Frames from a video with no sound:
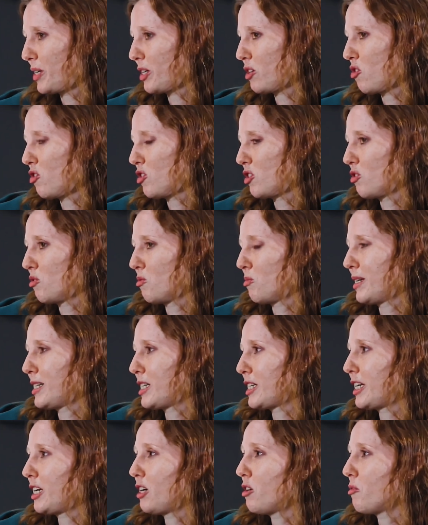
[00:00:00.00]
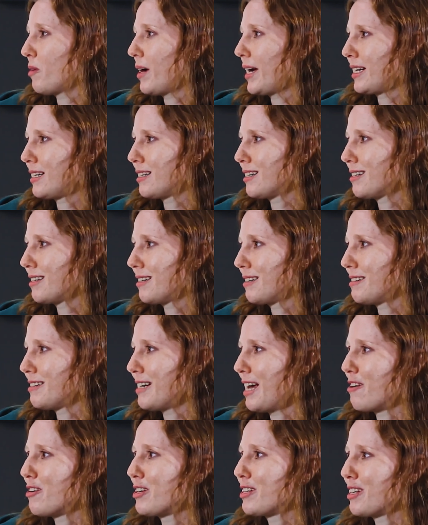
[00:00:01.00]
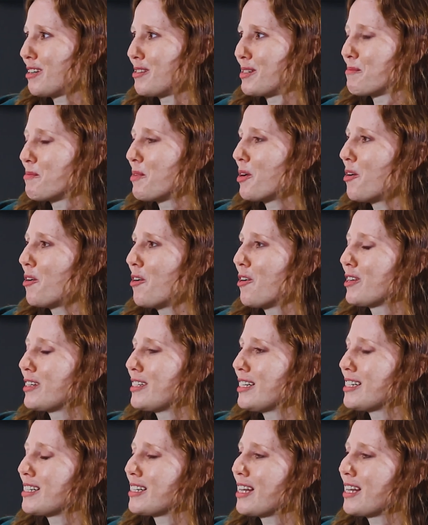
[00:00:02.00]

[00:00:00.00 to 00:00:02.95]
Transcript: can't always curate narratives by artists.